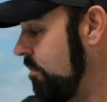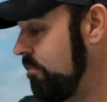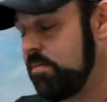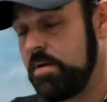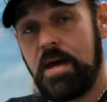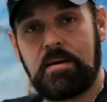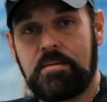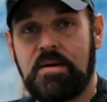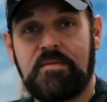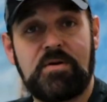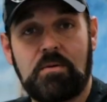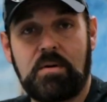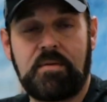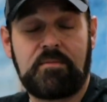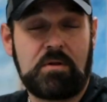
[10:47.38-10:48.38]
if you
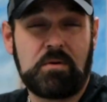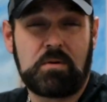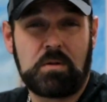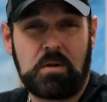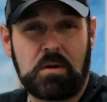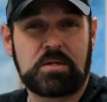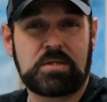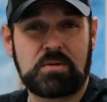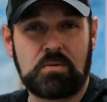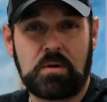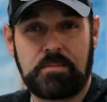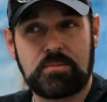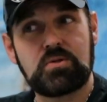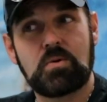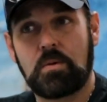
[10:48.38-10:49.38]
don't have a local art store,
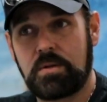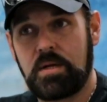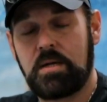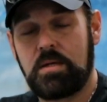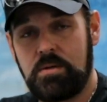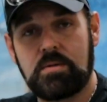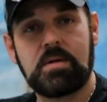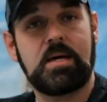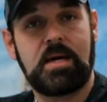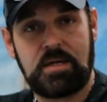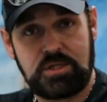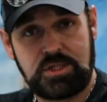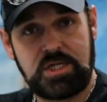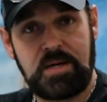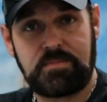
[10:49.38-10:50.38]
I'm sure that you can get
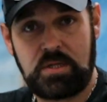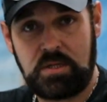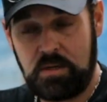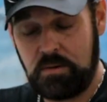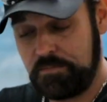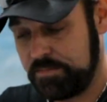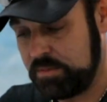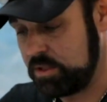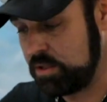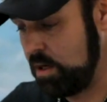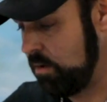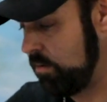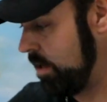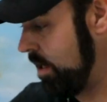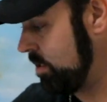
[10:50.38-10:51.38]
it shipped to you.
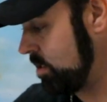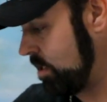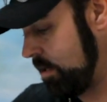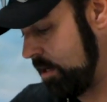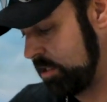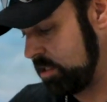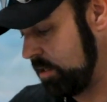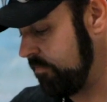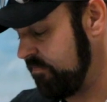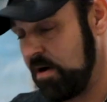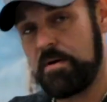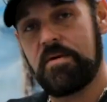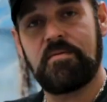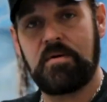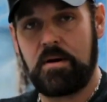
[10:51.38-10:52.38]
So it's a
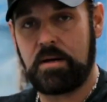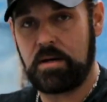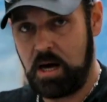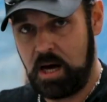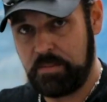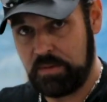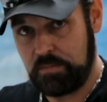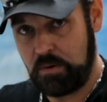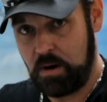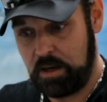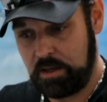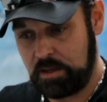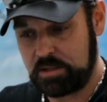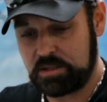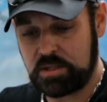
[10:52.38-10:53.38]
very, very common
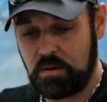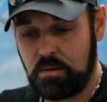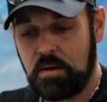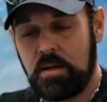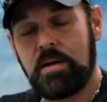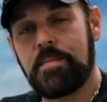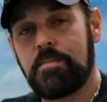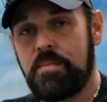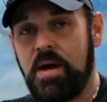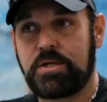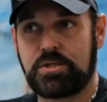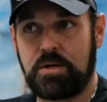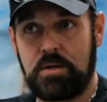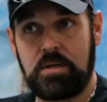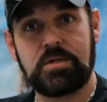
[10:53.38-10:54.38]
product. So make
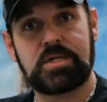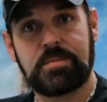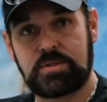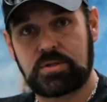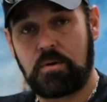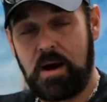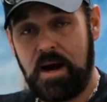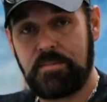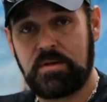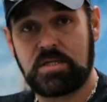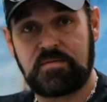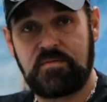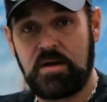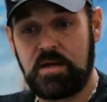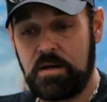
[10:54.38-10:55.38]
sure you subscribe to
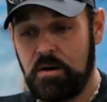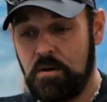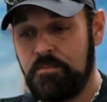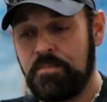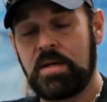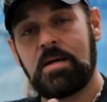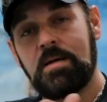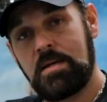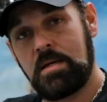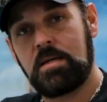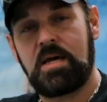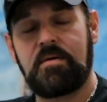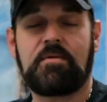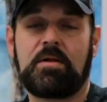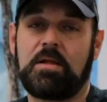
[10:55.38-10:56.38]
this video,
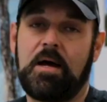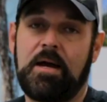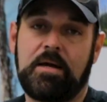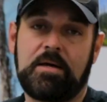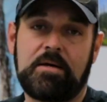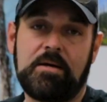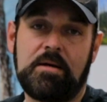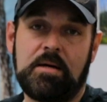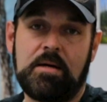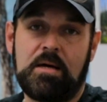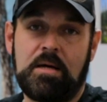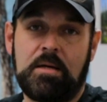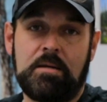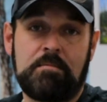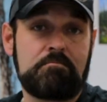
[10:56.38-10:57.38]
give it a like.
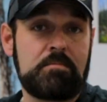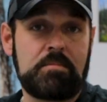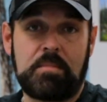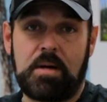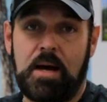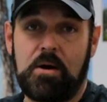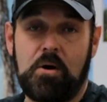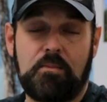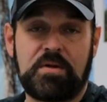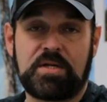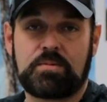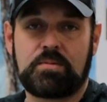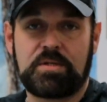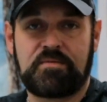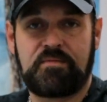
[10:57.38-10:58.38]
I hope
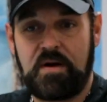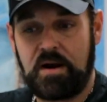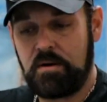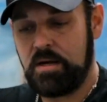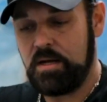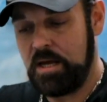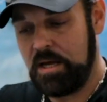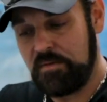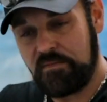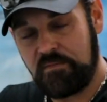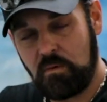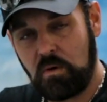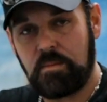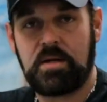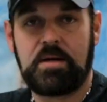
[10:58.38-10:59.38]
this was very
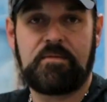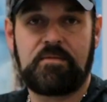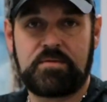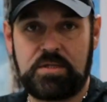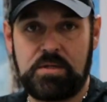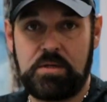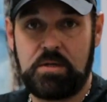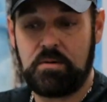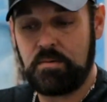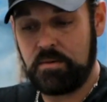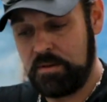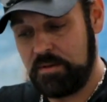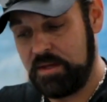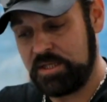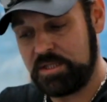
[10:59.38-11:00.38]
informative to you.
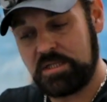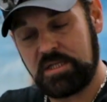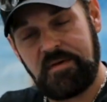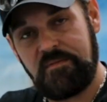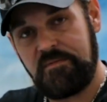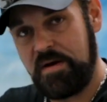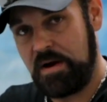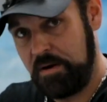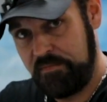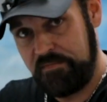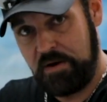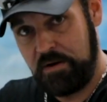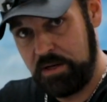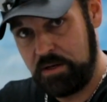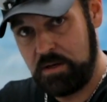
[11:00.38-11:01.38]
This is a very, very